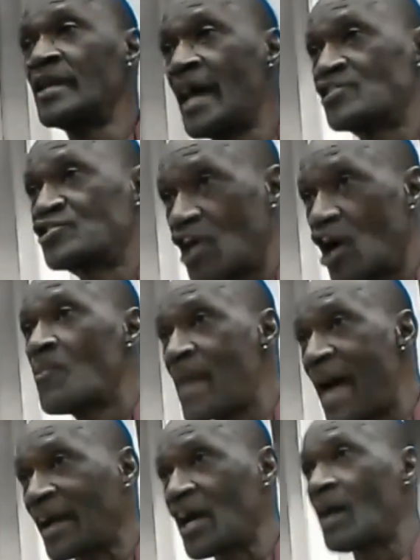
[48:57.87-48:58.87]
they show
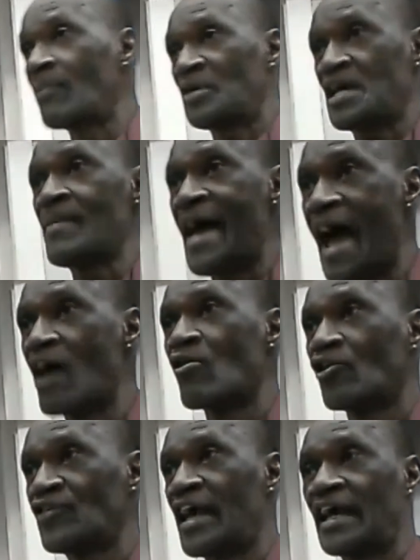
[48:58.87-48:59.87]
back up with them
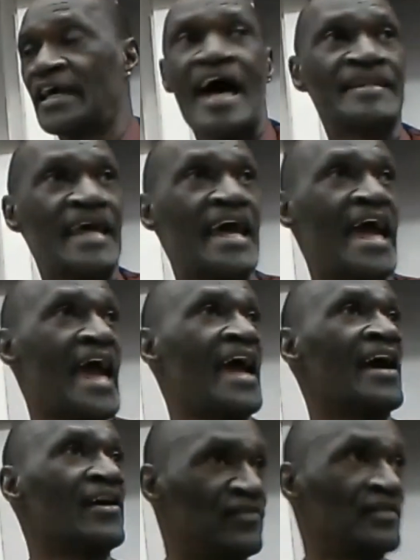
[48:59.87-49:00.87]
arrows hanging out
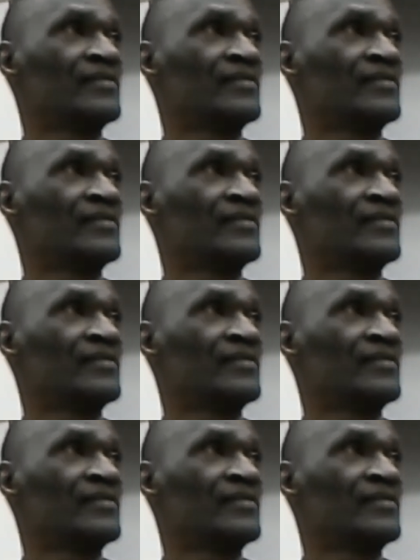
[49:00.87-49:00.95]
their ass